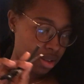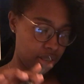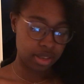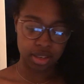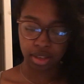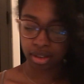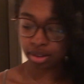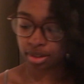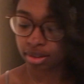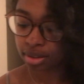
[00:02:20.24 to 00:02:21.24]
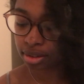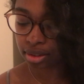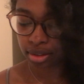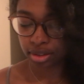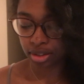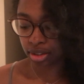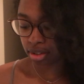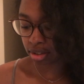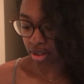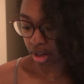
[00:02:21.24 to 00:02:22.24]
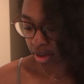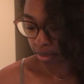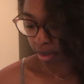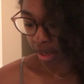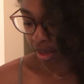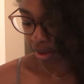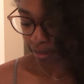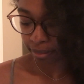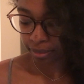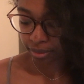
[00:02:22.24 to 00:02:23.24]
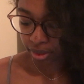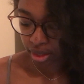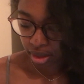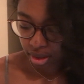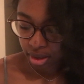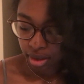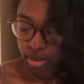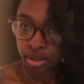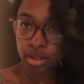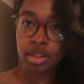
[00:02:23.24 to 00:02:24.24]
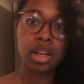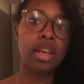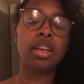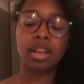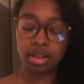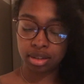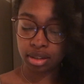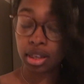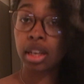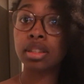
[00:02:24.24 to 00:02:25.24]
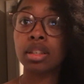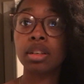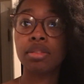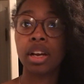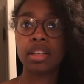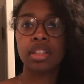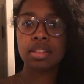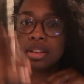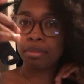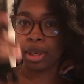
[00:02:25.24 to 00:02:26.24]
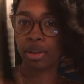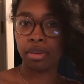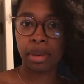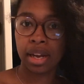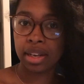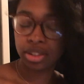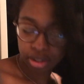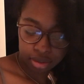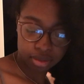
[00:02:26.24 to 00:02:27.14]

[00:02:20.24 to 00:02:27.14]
let's see. She started by taking a section of hair. There's a mirror behind